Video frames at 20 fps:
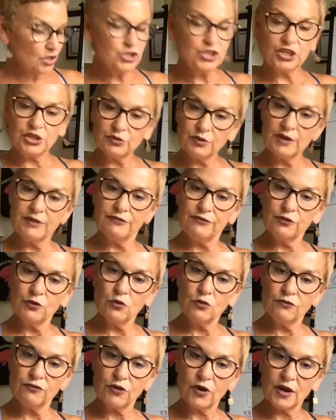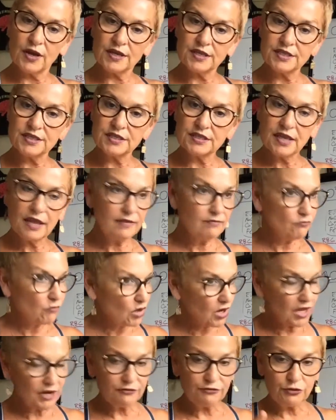generate fuel for us. And what
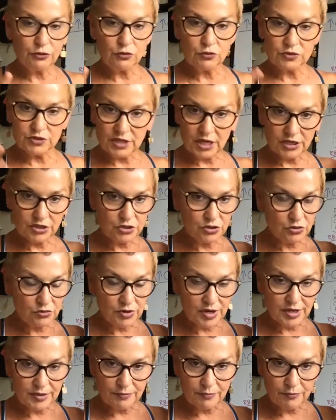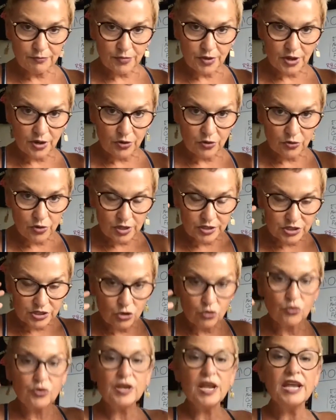kind of fuel does that do? It's a
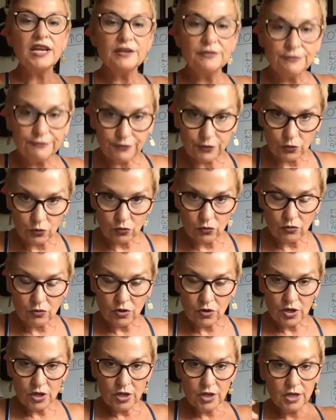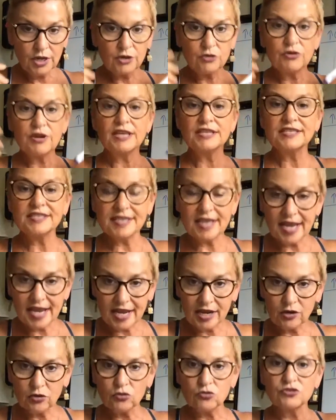creative fuel. Creates
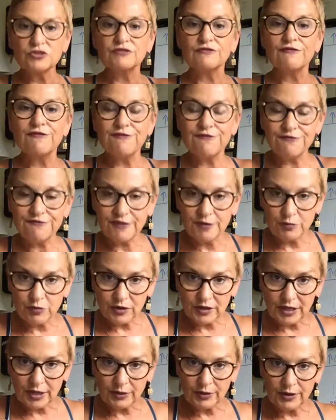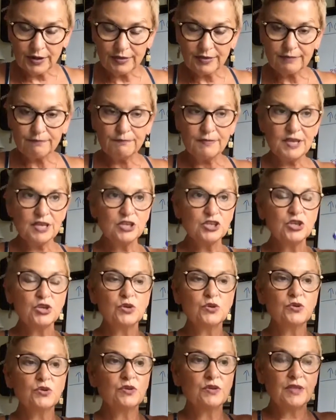tangles and fibrillary
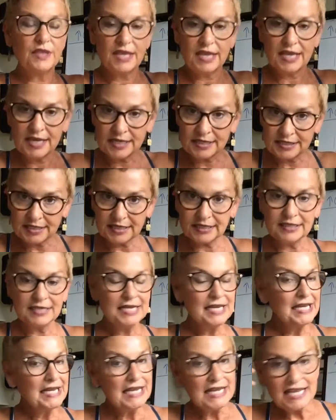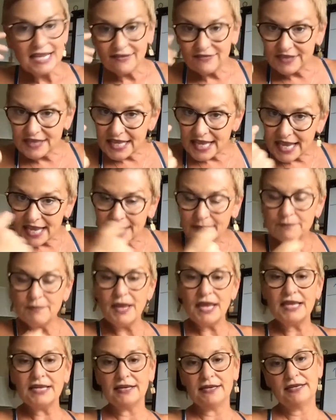issue things, and even the A
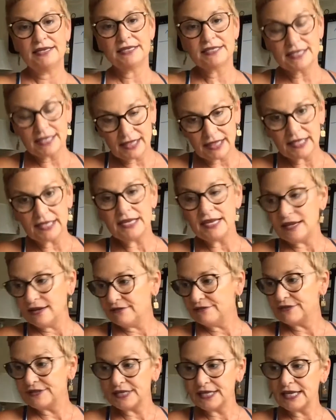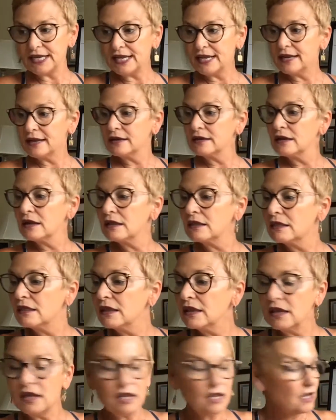beta is cleaved in
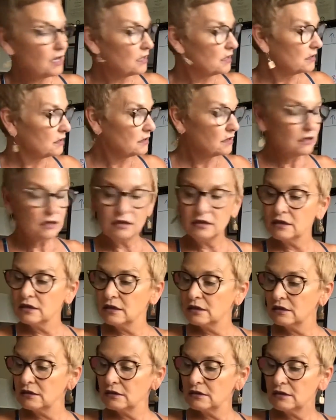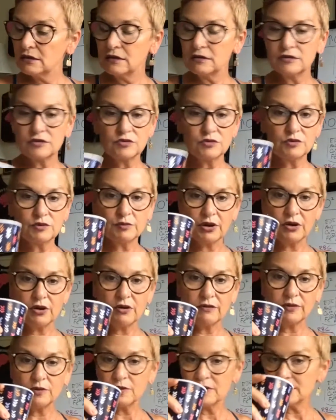the, I was wondering my
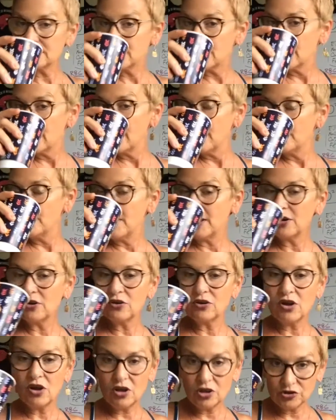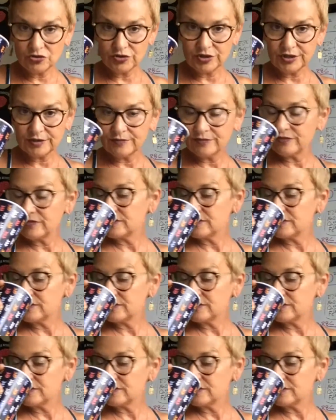coffee was, mitochondria